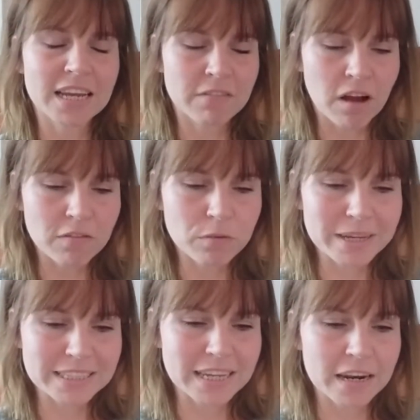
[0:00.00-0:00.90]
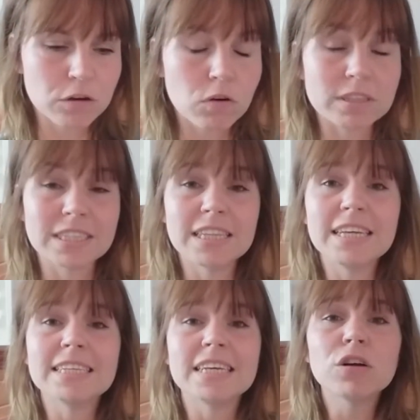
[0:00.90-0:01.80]
There are other ways to get it across. And the
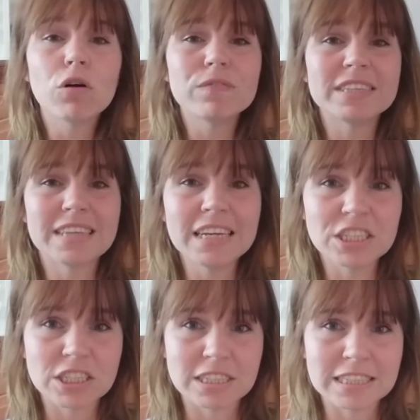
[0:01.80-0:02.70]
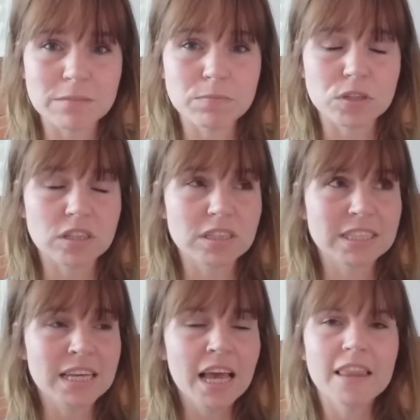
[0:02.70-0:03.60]
thing is, in conversations, in books,